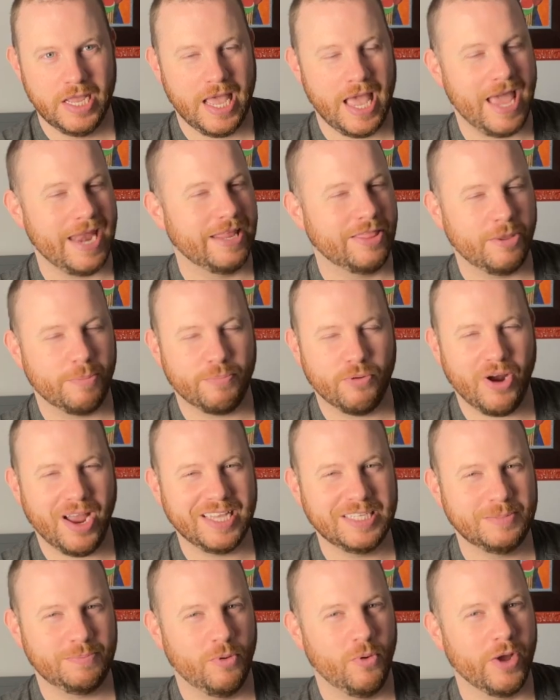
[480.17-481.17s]
And at the
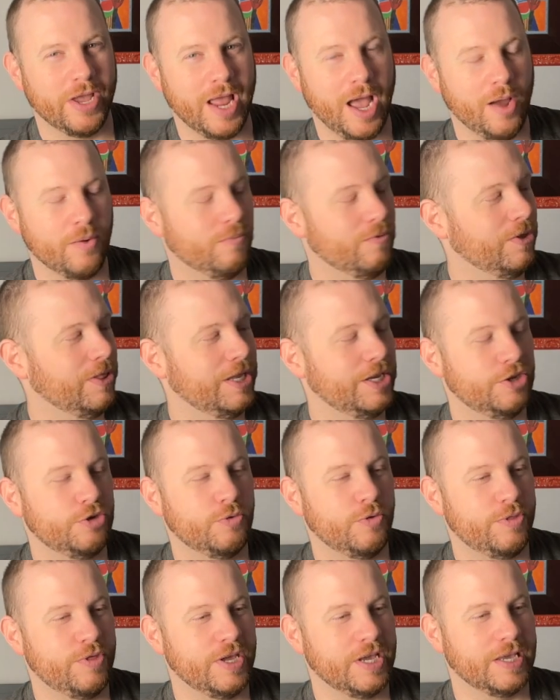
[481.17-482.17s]
price point, I really do
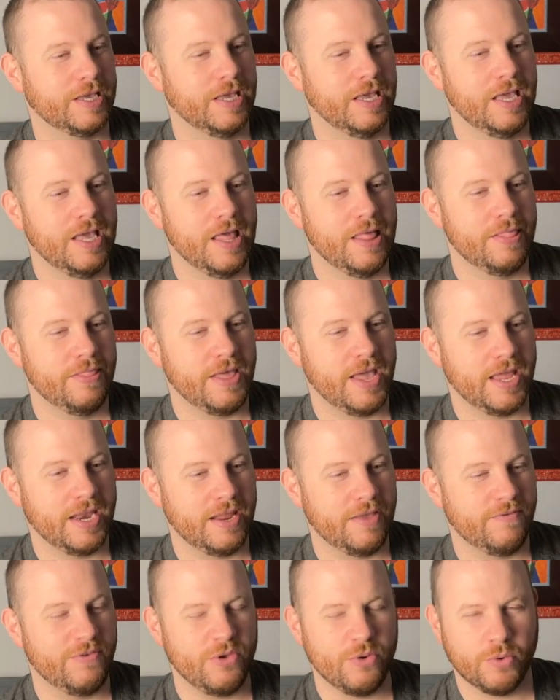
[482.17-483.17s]
think that
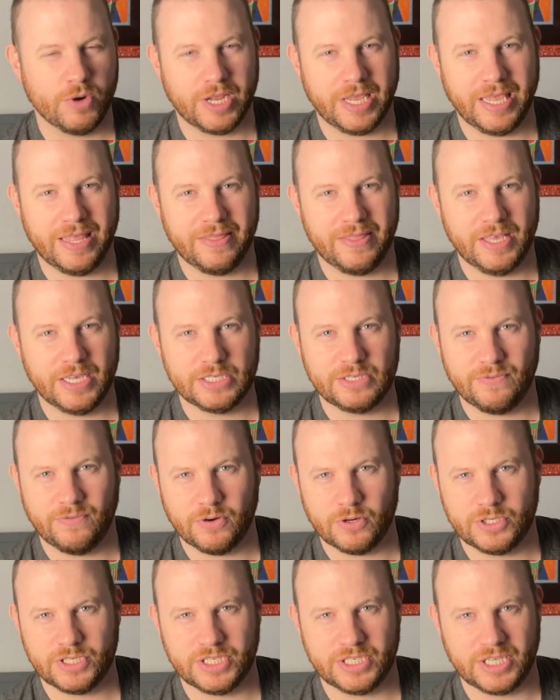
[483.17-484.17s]
if you were to get this
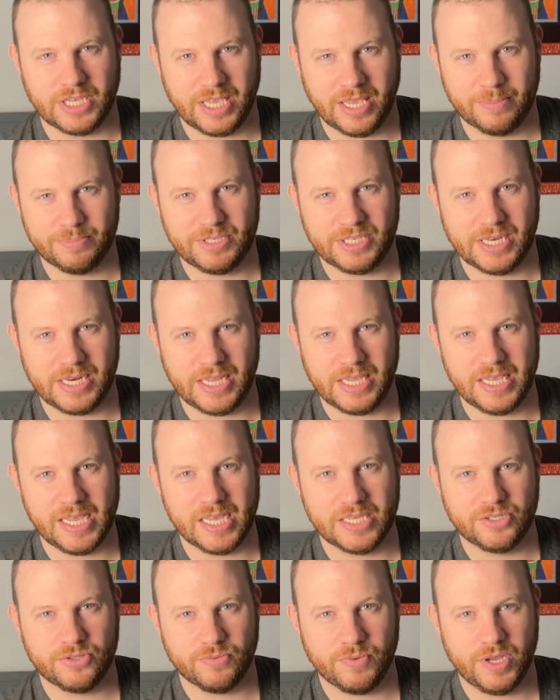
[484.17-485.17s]
versus a Gibson
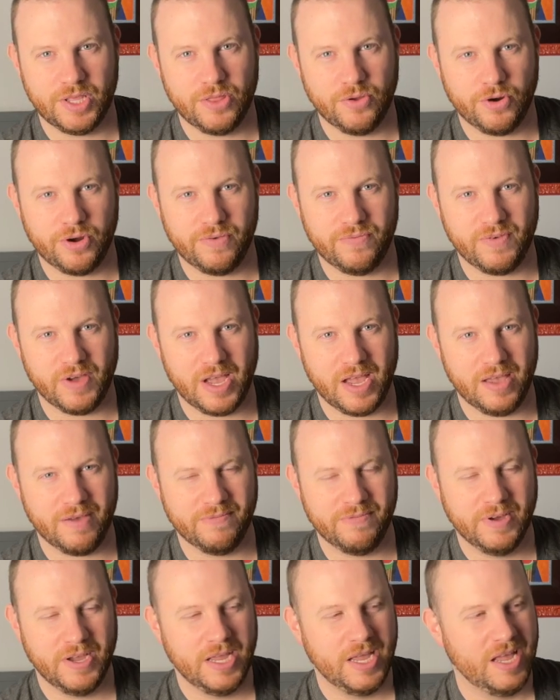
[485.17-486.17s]

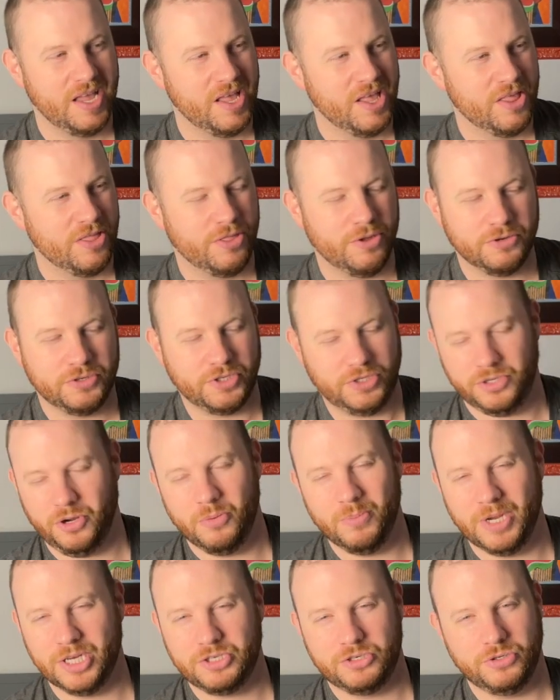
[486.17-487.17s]
ES335, there's so
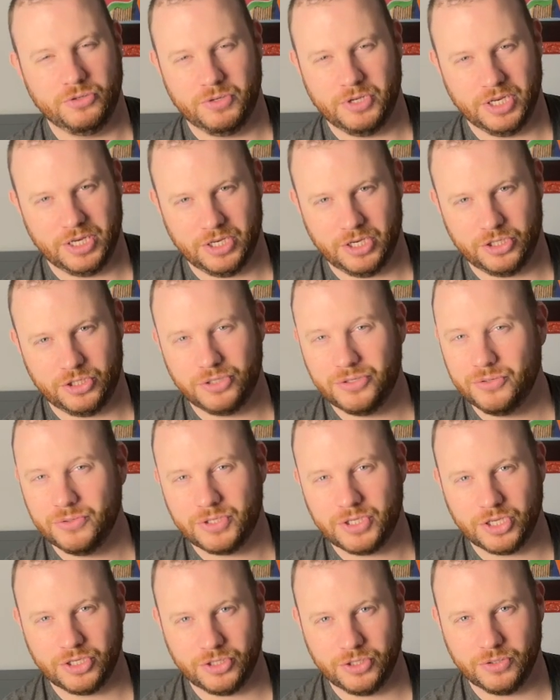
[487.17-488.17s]
much you could choose
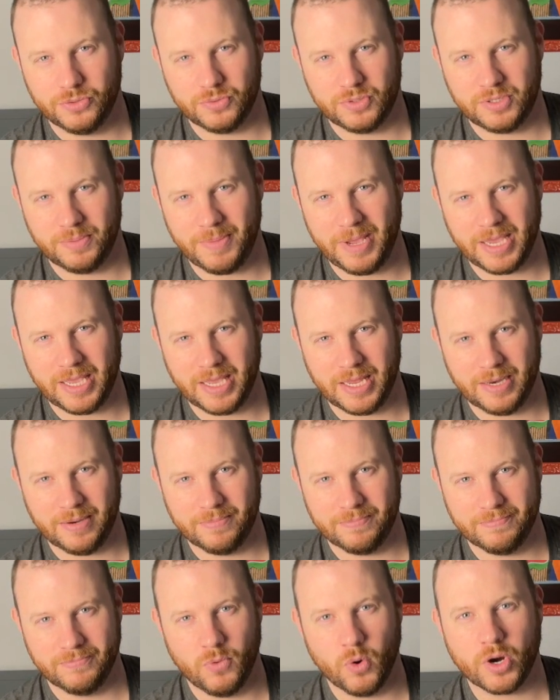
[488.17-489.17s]
to do to make it
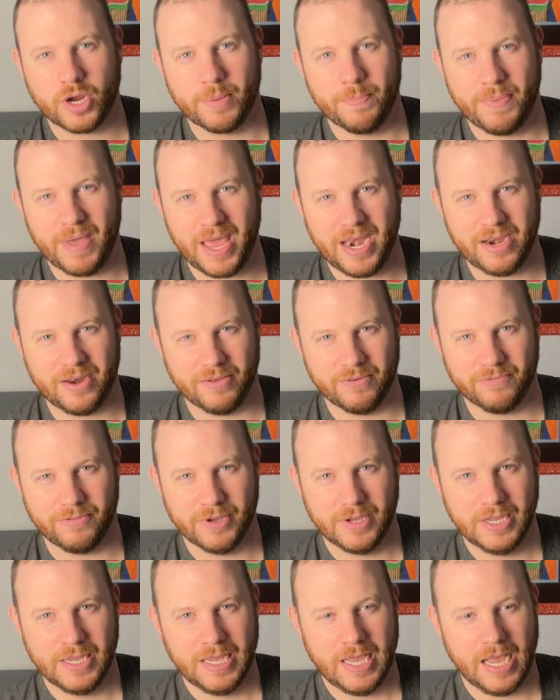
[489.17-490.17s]
more competitive.
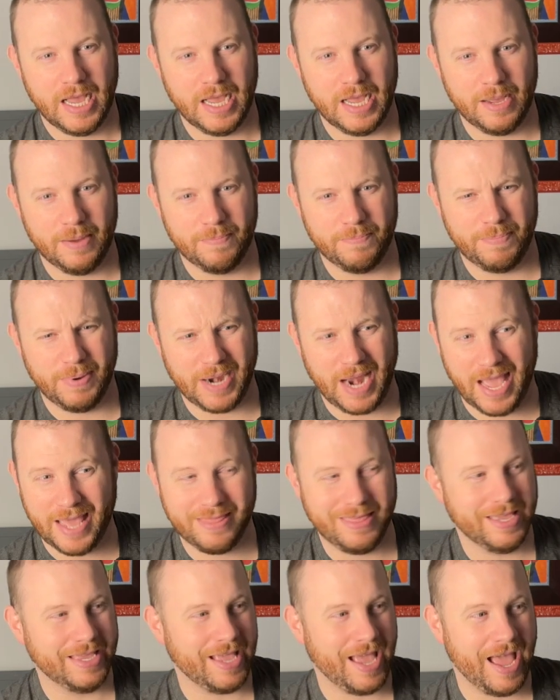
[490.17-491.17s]
But I
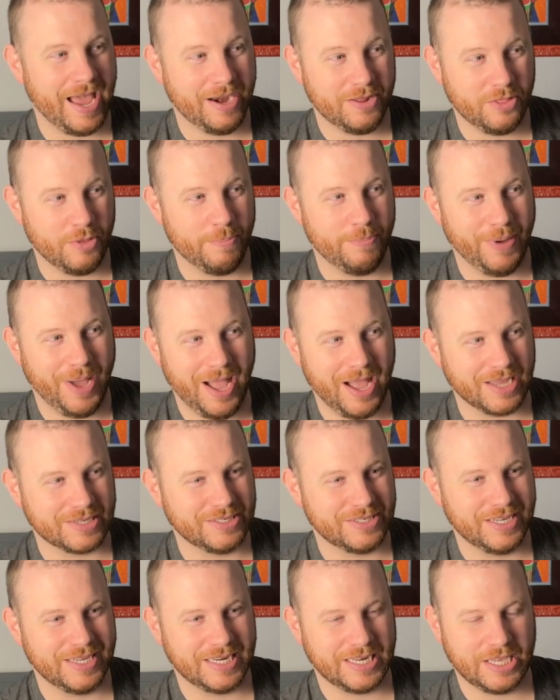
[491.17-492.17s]
think out of the
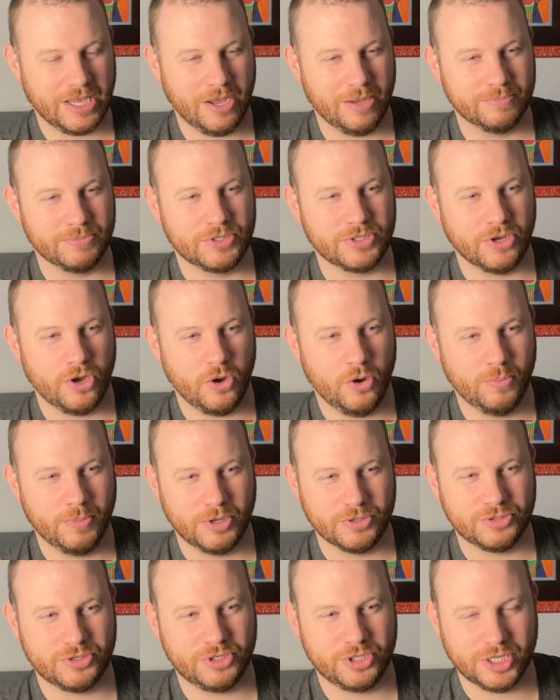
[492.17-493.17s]
box, it comes
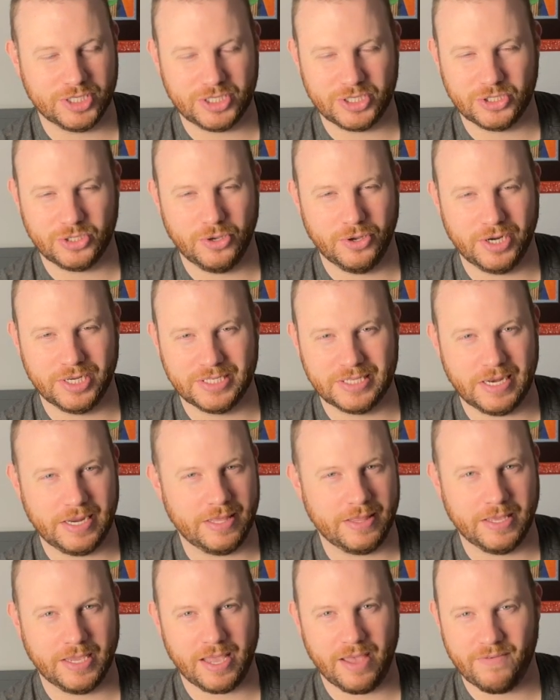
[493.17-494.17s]
almost just as good as
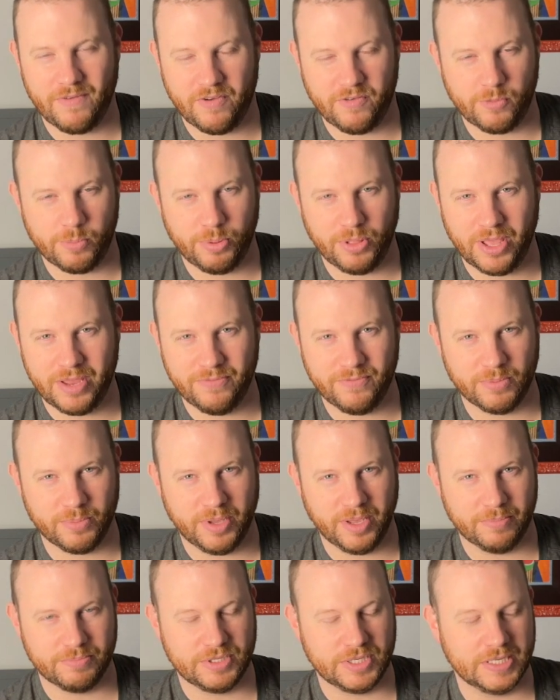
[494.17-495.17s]
anything I've ever played from
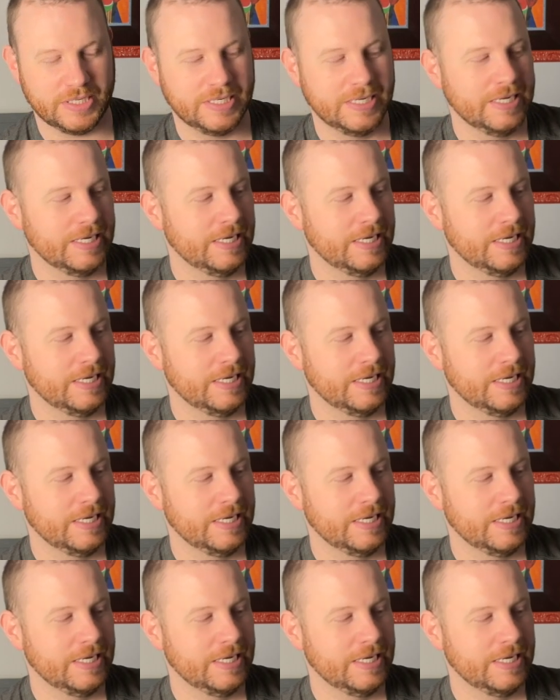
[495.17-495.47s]
Gibson.